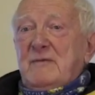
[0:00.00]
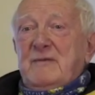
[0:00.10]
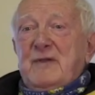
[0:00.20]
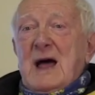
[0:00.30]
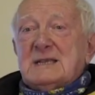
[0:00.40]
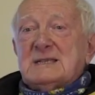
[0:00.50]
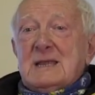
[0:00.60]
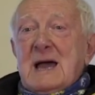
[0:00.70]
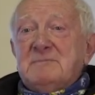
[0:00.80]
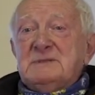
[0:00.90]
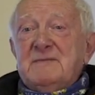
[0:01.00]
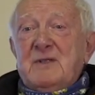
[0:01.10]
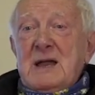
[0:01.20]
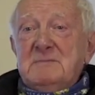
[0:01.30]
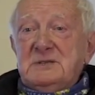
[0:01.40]
flat slabs of
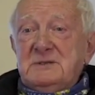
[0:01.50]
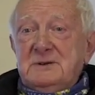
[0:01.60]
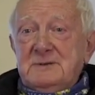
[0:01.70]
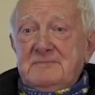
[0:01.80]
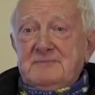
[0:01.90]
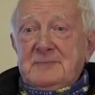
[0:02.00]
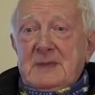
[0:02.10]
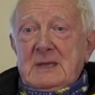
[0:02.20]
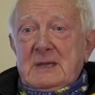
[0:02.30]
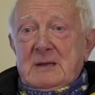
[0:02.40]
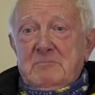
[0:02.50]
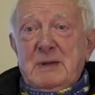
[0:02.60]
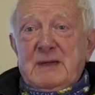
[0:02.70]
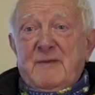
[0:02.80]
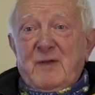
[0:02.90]
limestone,
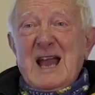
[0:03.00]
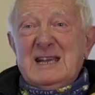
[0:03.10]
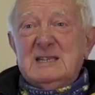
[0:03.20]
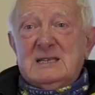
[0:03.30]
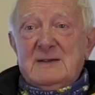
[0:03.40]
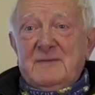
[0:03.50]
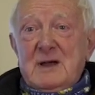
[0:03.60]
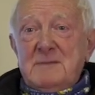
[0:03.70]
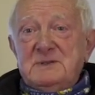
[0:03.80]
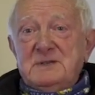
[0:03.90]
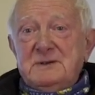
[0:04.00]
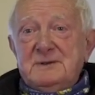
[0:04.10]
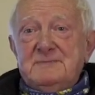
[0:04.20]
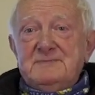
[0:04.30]
big flags of limestone.